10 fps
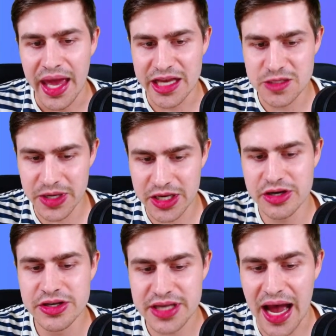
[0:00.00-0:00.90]
is
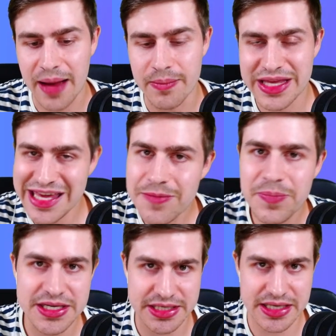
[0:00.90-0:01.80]
because I'm
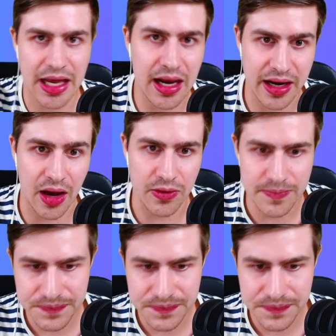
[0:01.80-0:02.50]
keeping Salah now.